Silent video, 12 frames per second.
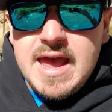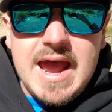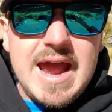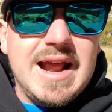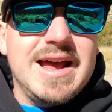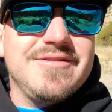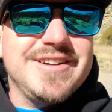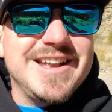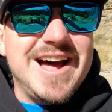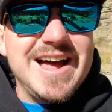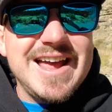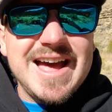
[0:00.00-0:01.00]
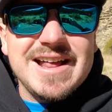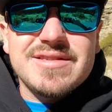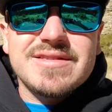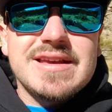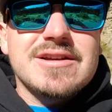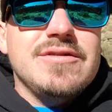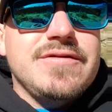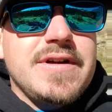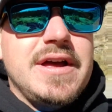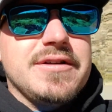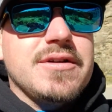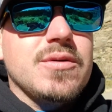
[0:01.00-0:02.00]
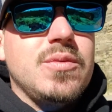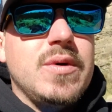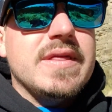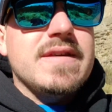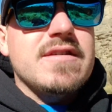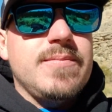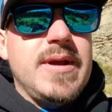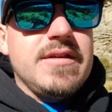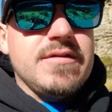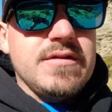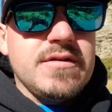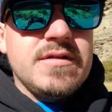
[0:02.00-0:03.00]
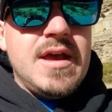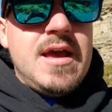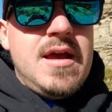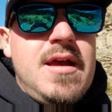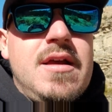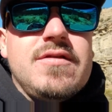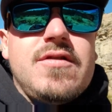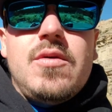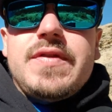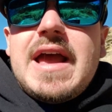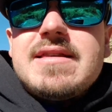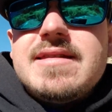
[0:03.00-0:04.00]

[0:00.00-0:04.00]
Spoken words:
And I have not had a single failure with these spacers. So with that